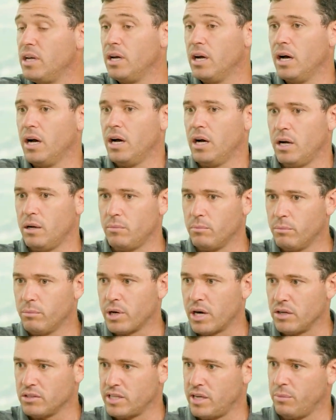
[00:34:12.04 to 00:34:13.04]
But
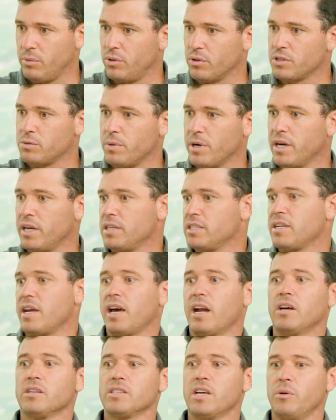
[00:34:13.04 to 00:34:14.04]
I was able to experience that.
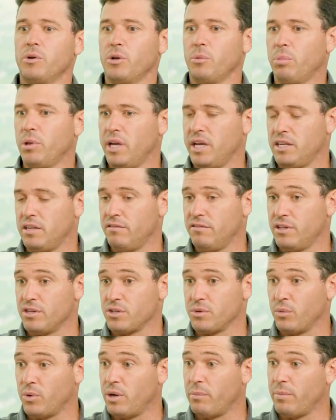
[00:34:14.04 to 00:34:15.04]
I was able to play
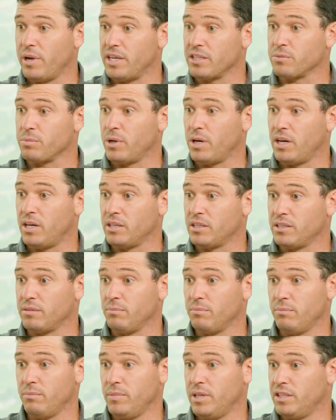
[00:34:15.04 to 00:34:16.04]
Division I baseball
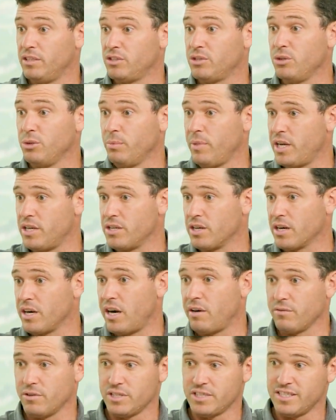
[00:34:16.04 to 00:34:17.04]
in 2 major
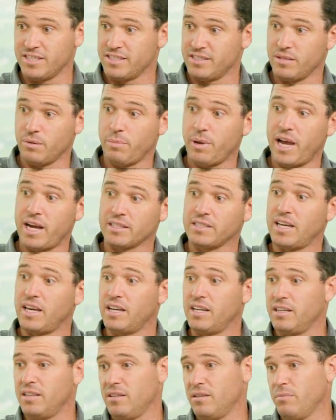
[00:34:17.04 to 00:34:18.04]
conferences, in the Pac-10
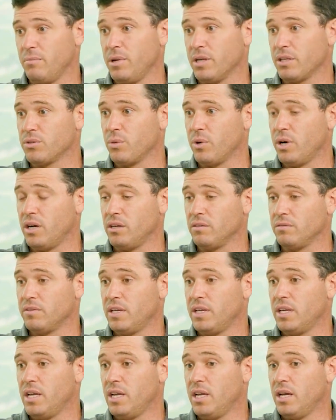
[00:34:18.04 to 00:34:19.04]
and the Big 12
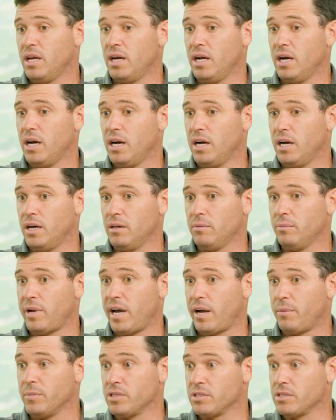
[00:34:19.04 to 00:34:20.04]

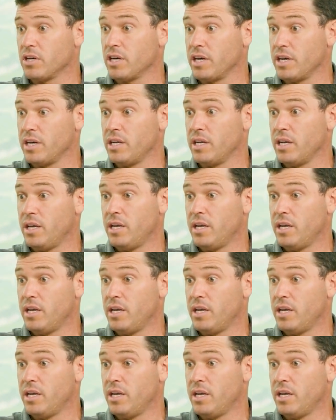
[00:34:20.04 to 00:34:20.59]
at Missouri.